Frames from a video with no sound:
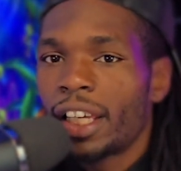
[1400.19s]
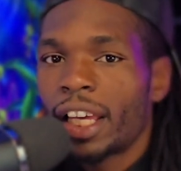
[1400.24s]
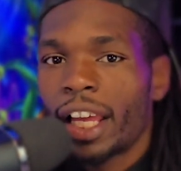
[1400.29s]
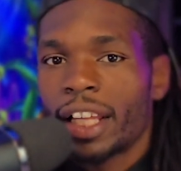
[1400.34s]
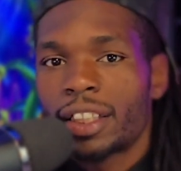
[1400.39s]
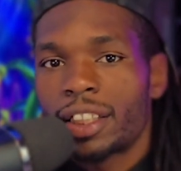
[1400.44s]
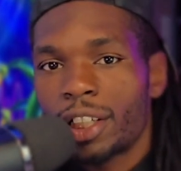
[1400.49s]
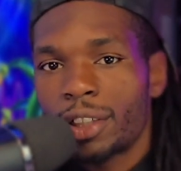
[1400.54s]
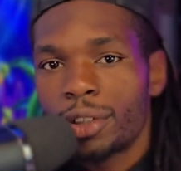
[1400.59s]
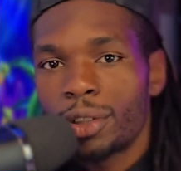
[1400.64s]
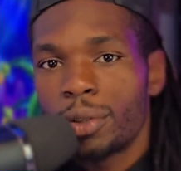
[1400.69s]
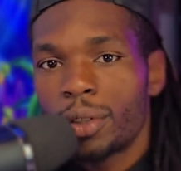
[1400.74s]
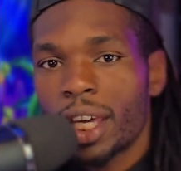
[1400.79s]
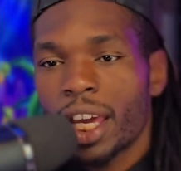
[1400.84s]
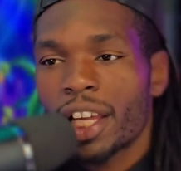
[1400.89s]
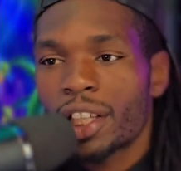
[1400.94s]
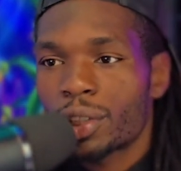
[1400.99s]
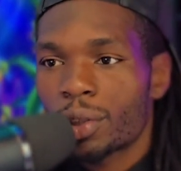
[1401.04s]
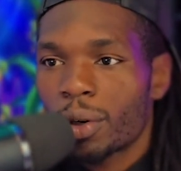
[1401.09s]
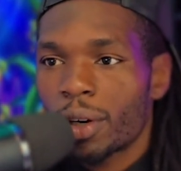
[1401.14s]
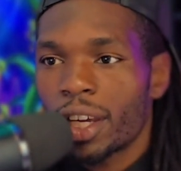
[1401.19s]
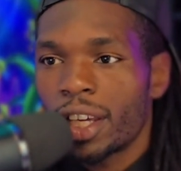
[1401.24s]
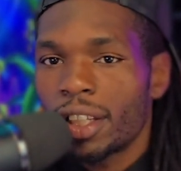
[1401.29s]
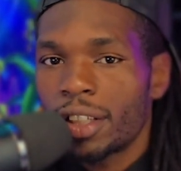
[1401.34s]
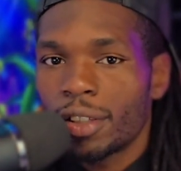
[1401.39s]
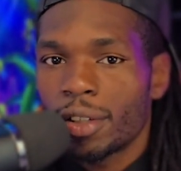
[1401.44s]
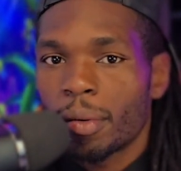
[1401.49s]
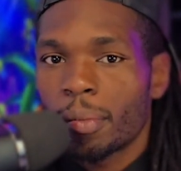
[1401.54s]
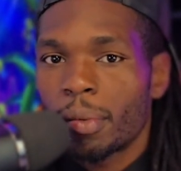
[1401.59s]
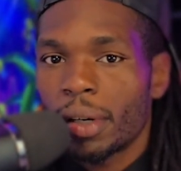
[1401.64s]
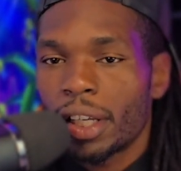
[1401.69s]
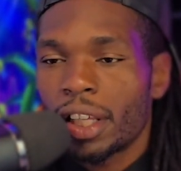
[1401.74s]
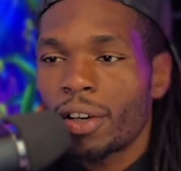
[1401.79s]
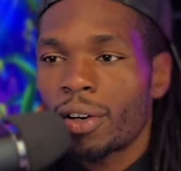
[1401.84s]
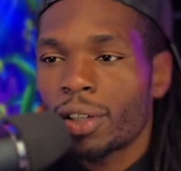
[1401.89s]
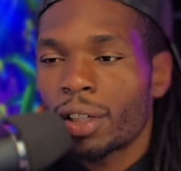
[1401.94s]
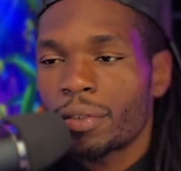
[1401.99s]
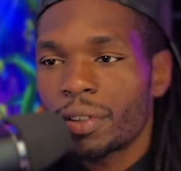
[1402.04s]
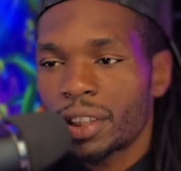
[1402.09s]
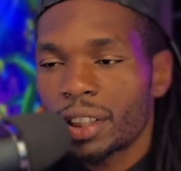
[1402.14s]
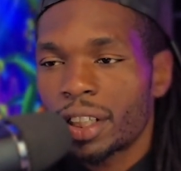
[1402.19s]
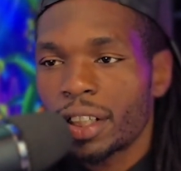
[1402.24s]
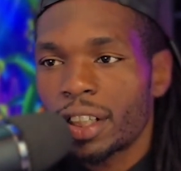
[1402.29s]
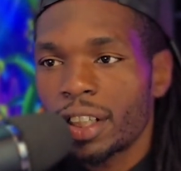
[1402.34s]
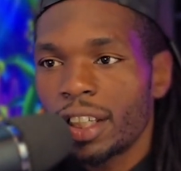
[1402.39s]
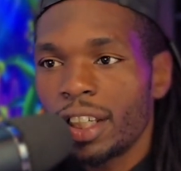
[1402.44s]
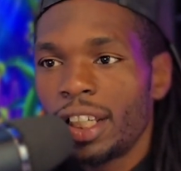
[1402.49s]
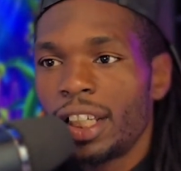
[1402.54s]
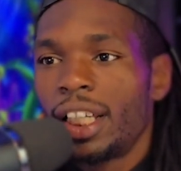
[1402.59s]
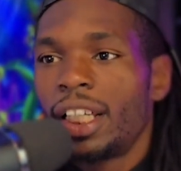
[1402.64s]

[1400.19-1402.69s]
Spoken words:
until you can't trade your money all of a sudden.